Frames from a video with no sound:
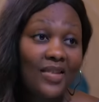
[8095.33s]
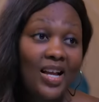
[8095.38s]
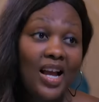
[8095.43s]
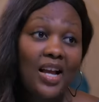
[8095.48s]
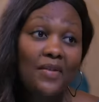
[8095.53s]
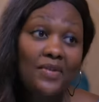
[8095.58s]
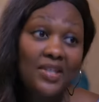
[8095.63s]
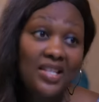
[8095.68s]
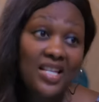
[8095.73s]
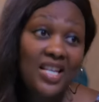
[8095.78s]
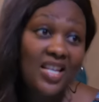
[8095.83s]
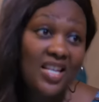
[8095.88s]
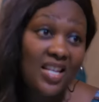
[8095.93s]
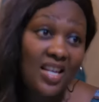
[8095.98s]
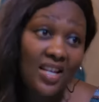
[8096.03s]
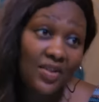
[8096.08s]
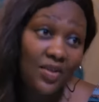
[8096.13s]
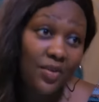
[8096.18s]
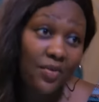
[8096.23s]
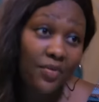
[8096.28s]
I've seen
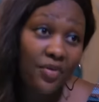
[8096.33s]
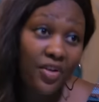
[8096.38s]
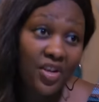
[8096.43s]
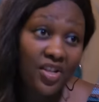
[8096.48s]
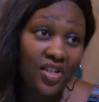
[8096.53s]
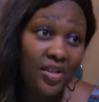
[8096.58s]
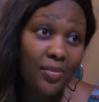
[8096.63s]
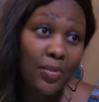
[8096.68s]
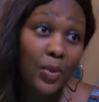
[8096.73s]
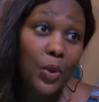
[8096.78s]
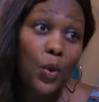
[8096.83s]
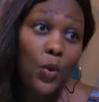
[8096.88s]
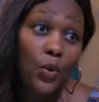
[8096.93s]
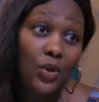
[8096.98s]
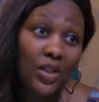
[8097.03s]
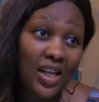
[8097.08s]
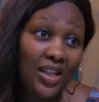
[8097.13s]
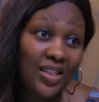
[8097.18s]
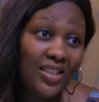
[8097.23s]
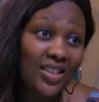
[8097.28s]
years of friendship
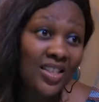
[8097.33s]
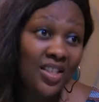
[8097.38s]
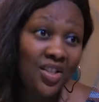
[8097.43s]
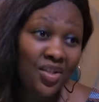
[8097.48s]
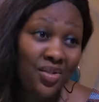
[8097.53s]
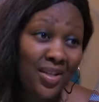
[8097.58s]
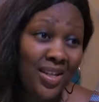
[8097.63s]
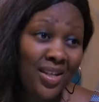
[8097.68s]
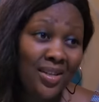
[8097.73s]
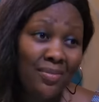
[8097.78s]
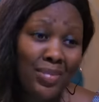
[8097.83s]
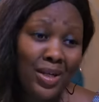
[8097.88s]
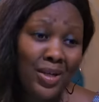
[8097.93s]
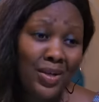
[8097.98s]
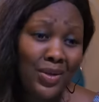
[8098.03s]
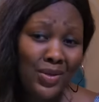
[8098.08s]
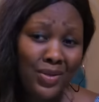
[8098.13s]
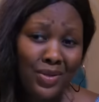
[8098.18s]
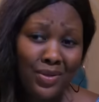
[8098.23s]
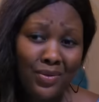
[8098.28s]
go down the drain
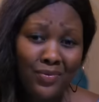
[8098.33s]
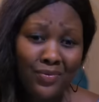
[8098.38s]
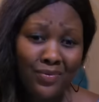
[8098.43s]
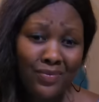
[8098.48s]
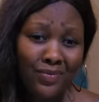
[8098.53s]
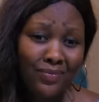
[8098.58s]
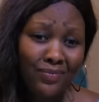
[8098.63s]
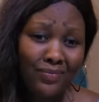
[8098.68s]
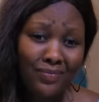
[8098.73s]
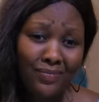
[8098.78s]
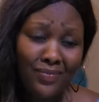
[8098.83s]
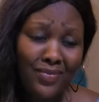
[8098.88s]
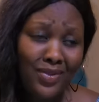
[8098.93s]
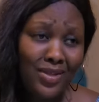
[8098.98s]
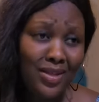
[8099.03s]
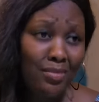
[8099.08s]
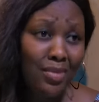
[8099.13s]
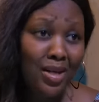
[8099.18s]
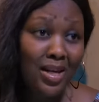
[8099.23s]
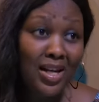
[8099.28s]
because of
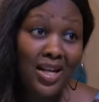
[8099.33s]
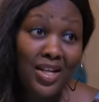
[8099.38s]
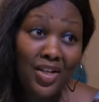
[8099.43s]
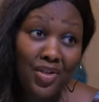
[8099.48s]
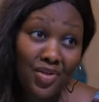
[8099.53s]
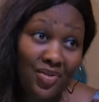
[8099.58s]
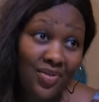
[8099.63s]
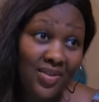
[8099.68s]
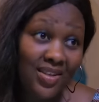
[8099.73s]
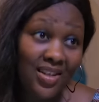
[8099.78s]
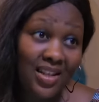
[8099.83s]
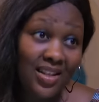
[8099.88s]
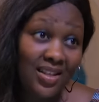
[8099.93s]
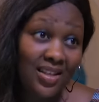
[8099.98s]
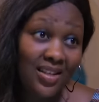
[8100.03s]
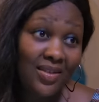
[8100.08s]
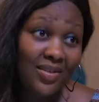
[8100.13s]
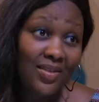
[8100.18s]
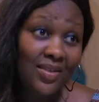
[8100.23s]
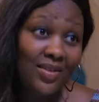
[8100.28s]
similar issues like
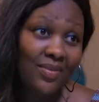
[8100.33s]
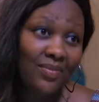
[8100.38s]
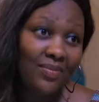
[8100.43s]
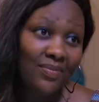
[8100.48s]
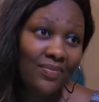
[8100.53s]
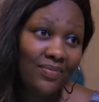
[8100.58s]
this.